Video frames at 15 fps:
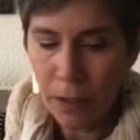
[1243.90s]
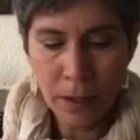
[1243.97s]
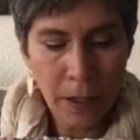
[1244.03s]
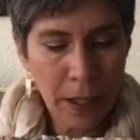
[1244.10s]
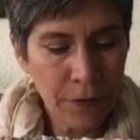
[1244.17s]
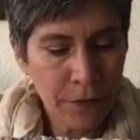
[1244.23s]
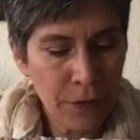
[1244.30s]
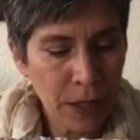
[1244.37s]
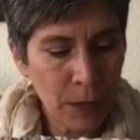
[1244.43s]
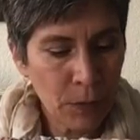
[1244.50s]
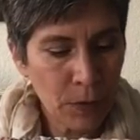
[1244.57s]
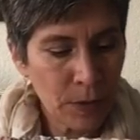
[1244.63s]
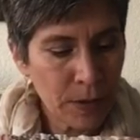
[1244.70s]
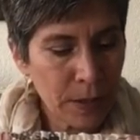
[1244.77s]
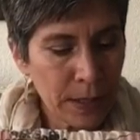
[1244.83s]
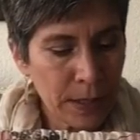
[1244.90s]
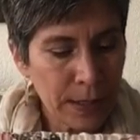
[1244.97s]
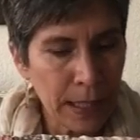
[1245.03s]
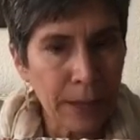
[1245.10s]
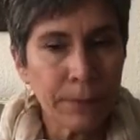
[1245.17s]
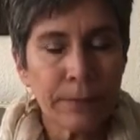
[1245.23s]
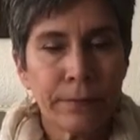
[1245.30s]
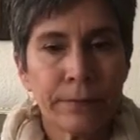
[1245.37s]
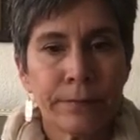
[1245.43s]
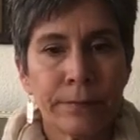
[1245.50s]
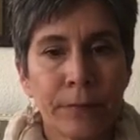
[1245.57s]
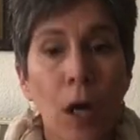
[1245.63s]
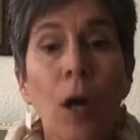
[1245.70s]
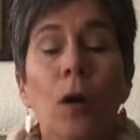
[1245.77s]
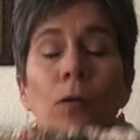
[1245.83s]
I forgot what I was gonna say.
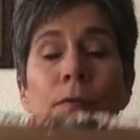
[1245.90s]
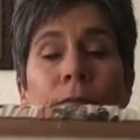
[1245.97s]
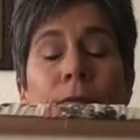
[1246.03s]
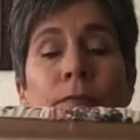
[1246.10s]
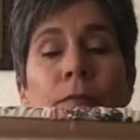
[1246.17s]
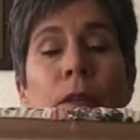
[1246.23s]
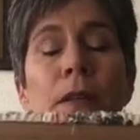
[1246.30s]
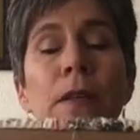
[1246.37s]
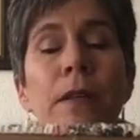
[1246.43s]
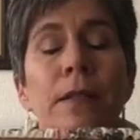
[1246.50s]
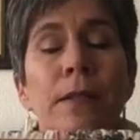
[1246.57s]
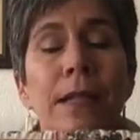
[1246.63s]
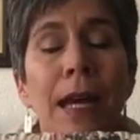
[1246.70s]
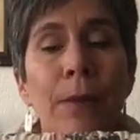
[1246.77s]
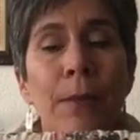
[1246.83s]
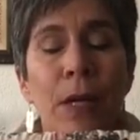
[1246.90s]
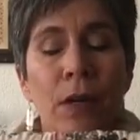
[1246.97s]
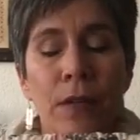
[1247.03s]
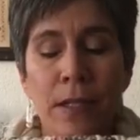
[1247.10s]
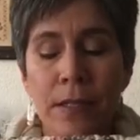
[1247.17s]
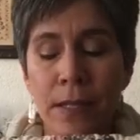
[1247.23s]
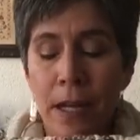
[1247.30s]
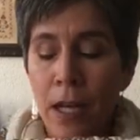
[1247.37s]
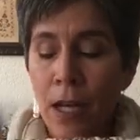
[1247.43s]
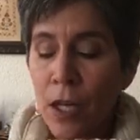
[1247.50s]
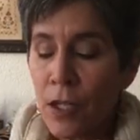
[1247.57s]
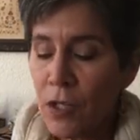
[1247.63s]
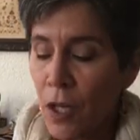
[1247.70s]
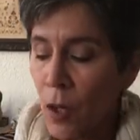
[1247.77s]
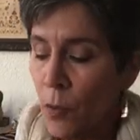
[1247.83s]
Oh, the timing on this.
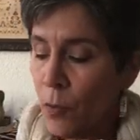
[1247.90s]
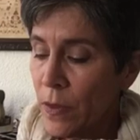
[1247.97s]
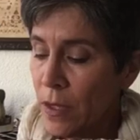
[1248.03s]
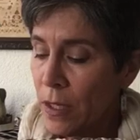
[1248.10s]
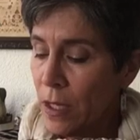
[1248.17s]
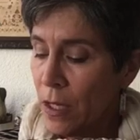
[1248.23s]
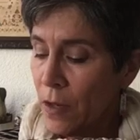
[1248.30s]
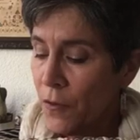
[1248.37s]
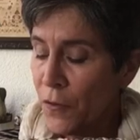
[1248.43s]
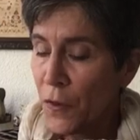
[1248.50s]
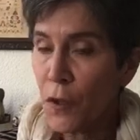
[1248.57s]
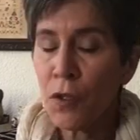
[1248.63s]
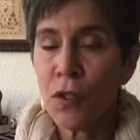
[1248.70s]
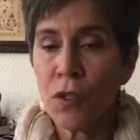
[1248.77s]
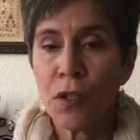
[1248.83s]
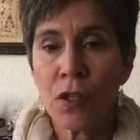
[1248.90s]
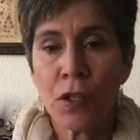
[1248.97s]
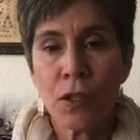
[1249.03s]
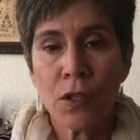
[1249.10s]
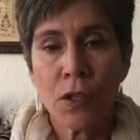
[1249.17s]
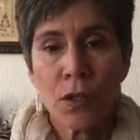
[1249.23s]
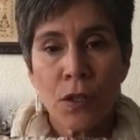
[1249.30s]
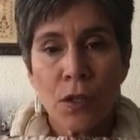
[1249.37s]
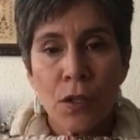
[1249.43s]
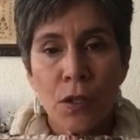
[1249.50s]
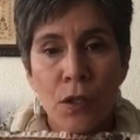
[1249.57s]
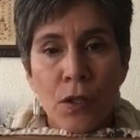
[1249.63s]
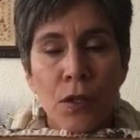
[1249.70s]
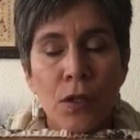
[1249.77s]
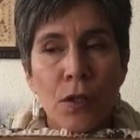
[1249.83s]
So the first,
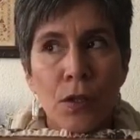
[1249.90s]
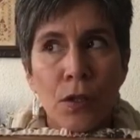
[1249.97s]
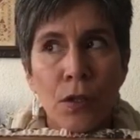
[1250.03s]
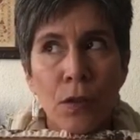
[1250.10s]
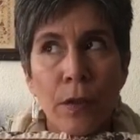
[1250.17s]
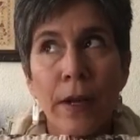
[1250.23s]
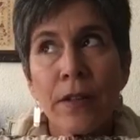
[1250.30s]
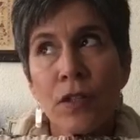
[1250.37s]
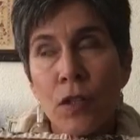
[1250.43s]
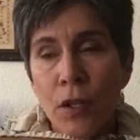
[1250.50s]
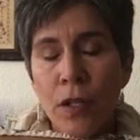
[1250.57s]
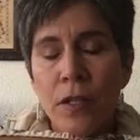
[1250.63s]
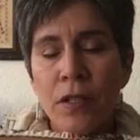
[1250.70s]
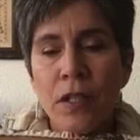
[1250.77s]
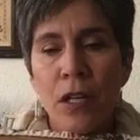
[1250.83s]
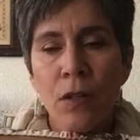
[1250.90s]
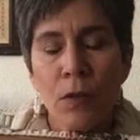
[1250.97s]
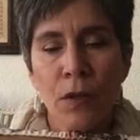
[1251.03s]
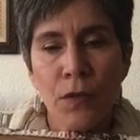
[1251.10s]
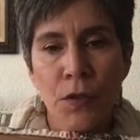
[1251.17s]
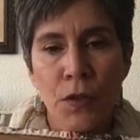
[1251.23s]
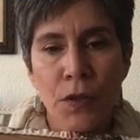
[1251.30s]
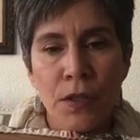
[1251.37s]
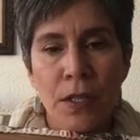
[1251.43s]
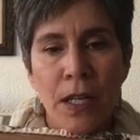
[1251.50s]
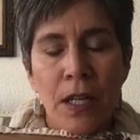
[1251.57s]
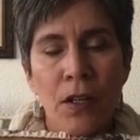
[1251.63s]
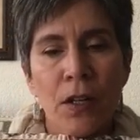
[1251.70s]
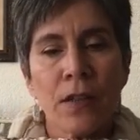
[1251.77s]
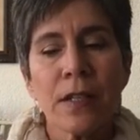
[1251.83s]
well, I started January 1st
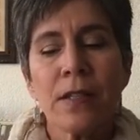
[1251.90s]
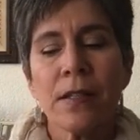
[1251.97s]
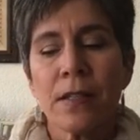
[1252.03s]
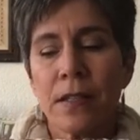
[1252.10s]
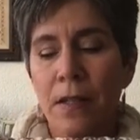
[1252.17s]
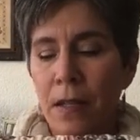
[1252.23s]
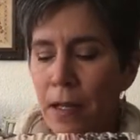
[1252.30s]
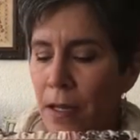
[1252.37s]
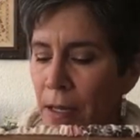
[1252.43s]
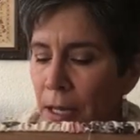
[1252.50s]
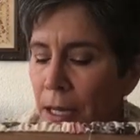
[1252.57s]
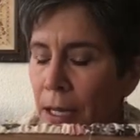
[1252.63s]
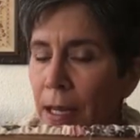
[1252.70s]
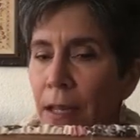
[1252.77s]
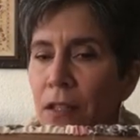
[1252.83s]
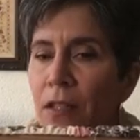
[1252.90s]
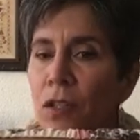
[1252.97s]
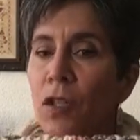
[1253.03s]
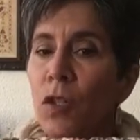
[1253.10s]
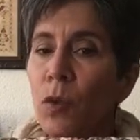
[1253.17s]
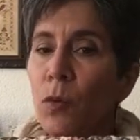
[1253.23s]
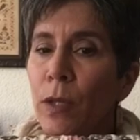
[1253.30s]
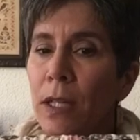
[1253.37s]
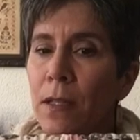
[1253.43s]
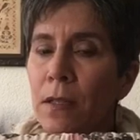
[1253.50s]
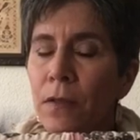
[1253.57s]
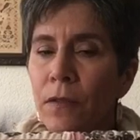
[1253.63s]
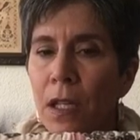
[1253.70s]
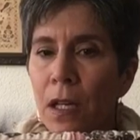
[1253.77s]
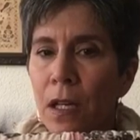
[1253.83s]
again on this. It gets 2 weeks
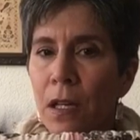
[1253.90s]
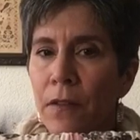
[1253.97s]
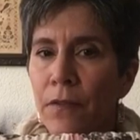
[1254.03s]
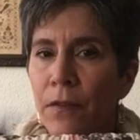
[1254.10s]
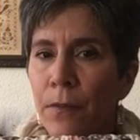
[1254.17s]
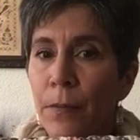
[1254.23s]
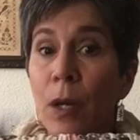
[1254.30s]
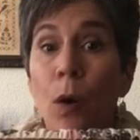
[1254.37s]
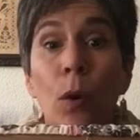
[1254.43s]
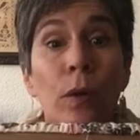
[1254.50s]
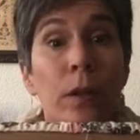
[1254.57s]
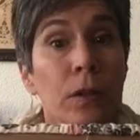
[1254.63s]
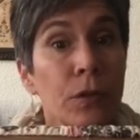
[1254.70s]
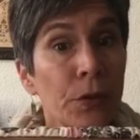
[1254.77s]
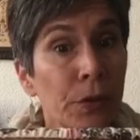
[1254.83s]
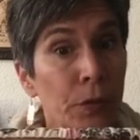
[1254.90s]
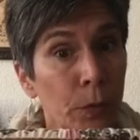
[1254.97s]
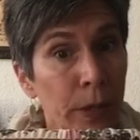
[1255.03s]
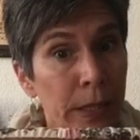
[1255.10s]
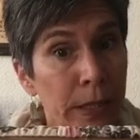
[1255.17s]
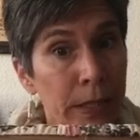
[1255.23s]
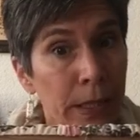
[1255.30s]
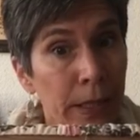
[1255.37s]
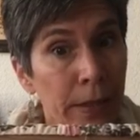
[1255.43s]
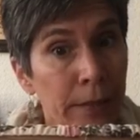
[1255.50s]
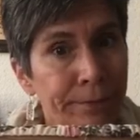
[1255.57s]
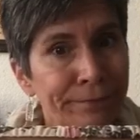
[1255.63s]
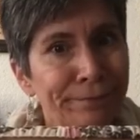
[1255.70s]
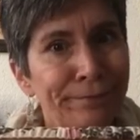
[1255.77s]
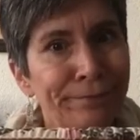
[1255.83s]
of love, but only during the weekday.
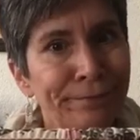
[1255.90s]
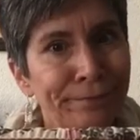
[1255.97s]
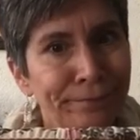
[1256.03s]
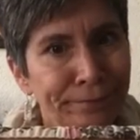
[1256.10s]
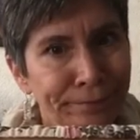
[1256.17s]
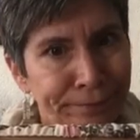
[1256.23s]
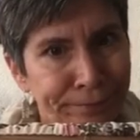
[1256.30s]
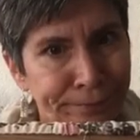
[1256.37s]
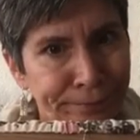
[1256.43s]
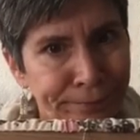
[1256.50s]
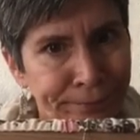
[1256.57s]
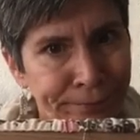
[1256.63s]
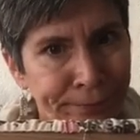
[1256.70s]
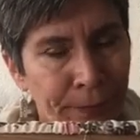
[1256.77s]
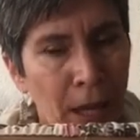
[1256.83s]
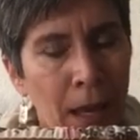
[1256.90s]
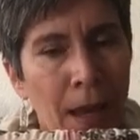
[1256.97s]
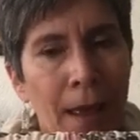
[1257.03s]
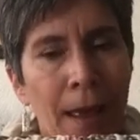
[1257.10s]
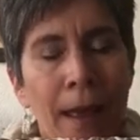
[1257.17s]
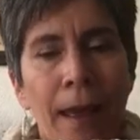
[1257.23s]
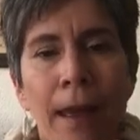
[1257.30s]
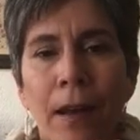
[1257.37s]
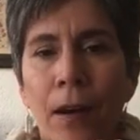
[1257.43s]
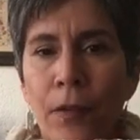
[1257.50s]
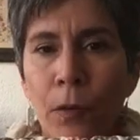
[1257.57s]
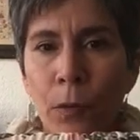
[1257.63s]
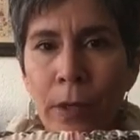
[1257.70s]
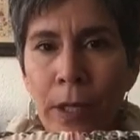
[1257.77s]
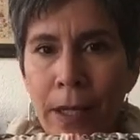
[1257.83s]
And on the
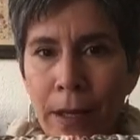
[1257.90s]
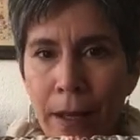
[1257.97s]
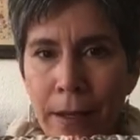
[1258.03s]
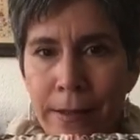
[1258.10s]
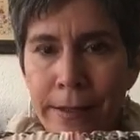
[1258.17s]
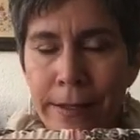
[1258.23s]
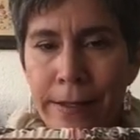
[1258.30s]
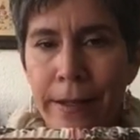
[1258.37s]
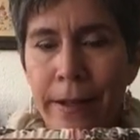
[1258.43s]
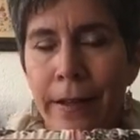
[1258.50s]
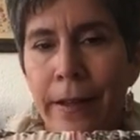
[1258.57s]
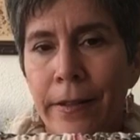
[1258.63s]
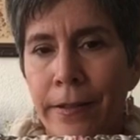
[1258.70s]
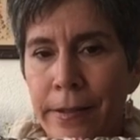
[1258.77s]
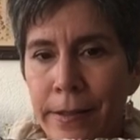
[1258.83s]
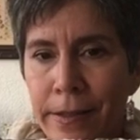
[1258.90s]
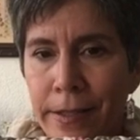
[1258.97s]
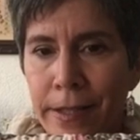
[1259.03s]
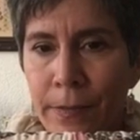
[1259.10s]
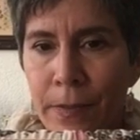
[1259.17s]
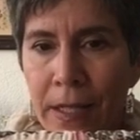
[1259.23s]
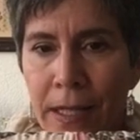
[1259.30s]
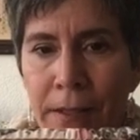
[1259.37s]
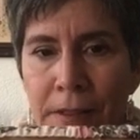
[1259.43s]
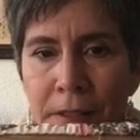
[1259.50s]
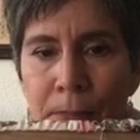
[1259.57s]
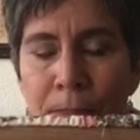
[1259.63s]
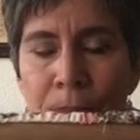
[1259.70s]
weekends, I get to stitch something else.